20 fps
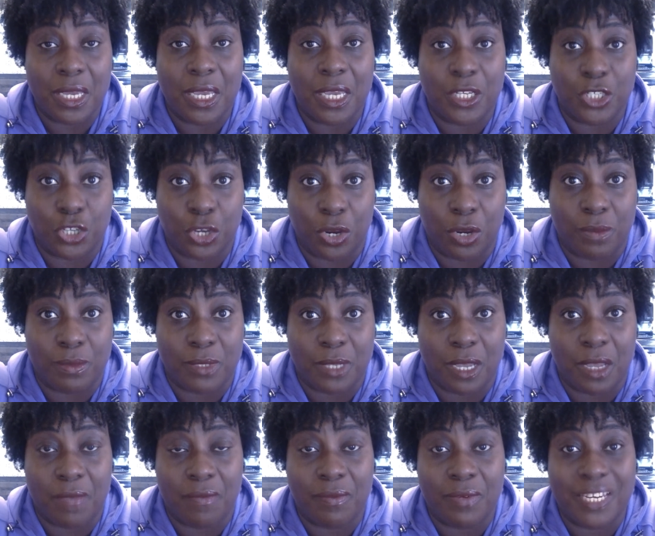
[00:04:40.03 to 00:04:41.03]
in terms
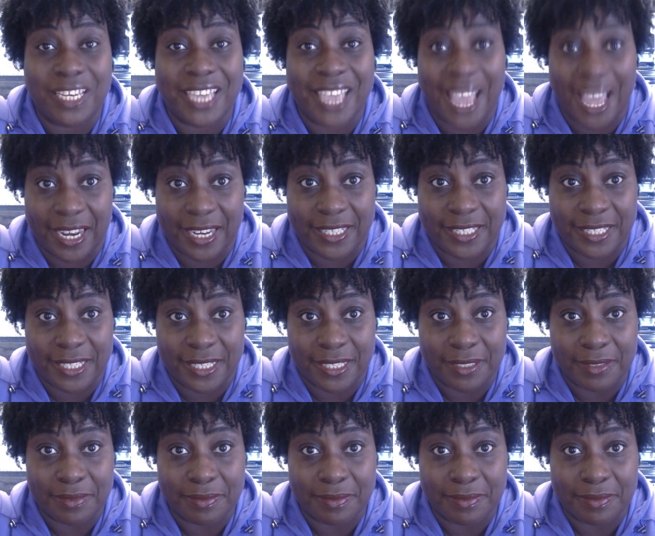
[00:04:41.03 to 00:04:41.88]
of legality.